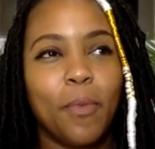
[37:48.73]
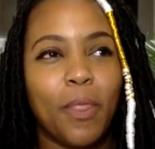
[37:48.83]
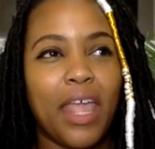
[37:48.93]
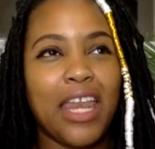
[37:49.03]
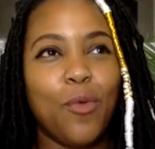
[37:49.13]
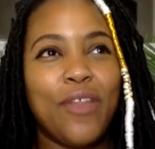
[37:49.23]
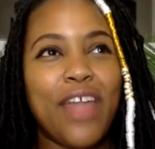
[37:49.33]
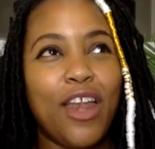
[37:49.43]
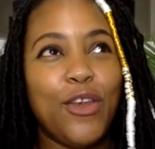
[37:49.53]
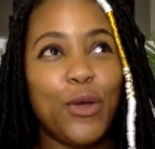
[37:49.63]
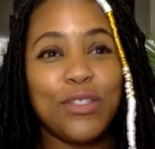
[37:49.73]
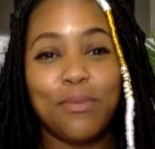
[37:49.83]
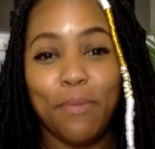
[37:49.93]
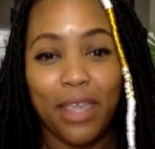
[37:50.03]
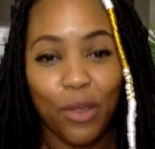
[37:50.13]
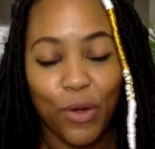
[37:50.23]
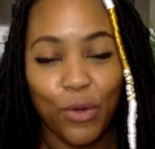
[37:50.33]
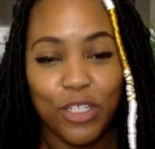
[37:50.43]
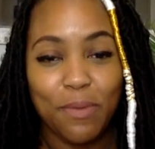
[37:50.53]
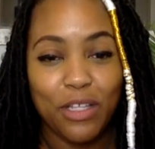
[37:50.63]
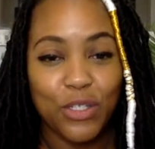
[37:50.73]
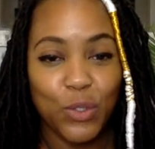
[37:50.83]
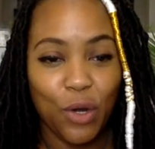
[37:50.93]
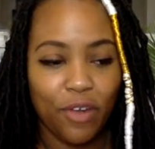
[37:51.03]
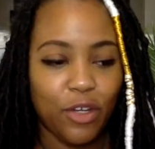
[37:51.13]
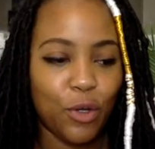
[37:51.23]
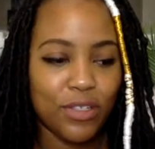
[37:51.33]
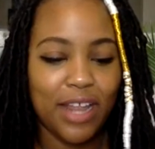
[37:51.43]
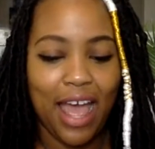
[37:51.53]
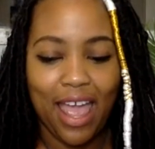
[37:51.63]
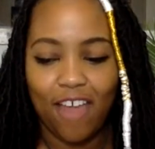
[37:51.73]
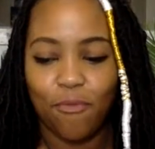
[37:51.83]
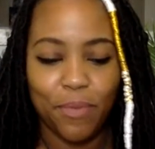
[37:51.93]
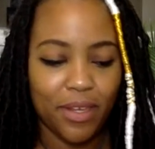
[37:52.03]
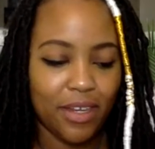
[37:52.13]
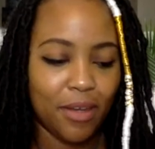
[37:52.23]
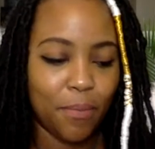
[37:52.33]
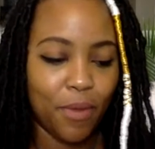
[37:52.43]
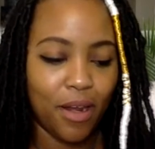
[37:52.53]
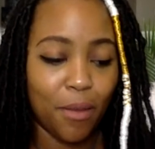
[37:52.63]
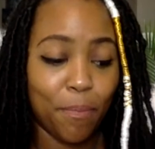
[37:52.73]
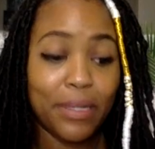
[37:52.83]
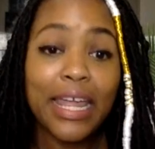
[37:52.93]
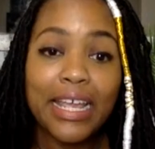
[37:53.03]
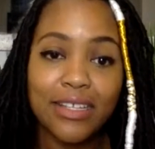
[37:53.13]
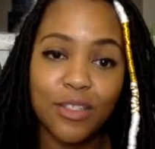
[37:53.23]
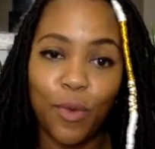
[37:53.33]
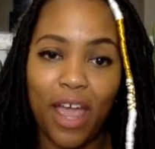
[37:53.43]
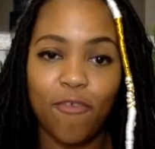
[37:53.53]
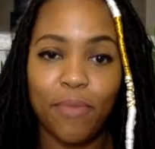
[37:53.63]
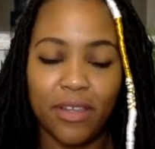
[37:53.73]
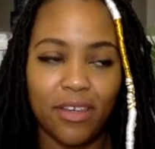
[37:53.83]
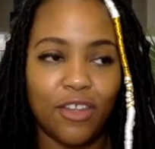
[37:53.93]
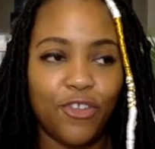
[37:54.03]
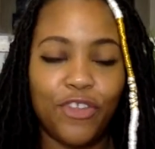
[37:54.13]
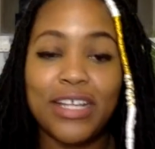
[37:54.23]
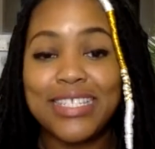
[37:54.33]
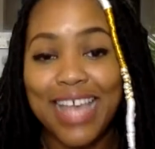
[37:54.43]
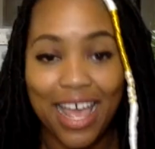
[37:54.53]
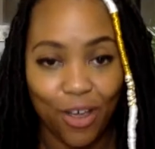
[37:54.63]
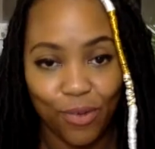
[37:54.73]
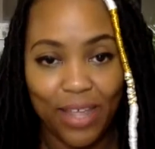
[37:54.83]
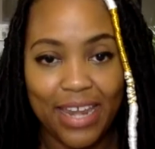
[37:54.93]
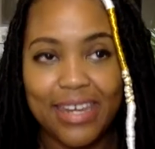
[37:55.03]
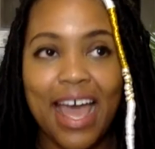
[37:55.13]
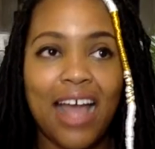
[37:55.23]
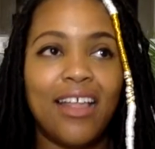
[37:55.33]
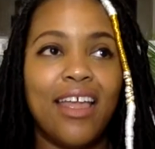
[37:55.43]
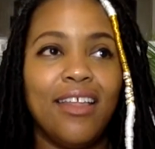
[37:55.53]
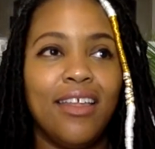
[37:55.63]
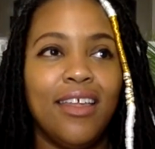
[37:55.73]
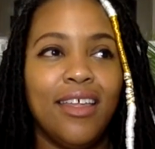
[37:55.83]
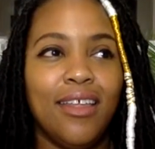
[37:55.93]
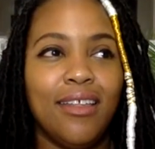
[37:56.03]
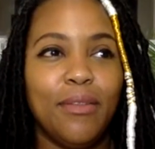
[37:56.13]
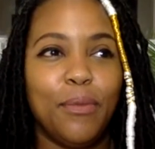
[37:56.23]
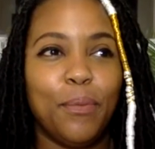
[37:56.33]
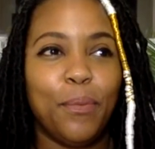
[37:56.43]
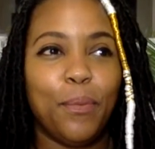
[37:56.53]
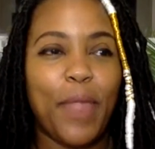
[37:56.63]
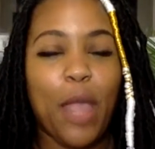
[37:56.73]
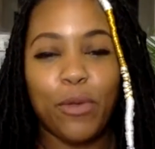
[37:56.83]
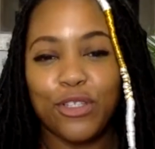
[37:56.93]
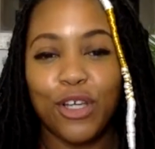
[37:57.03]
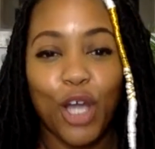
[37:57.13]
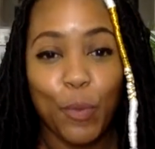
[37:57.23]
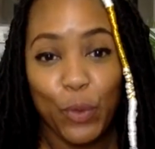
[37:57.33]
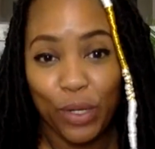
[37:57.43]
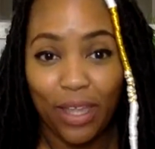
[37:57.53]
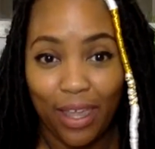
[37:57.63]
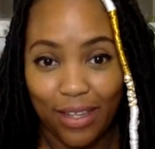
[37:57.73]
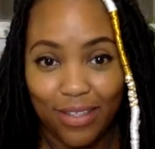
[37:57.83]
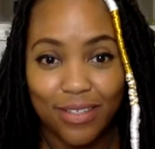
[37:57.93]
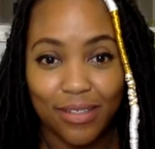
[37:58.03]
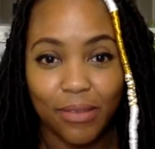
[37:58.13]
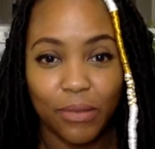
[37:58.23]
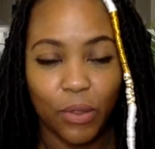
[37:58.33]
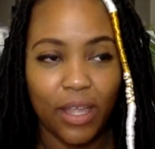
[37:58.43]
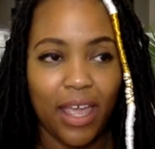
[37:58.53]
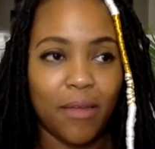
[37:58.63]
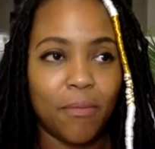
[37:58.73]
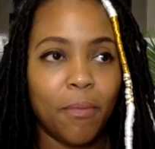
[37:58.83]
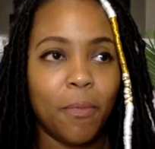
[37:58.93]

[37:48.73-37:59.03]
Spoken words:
anyone that knows me or knows my story knows that I have been in a place where I've been shut down and not able to communicate, okay?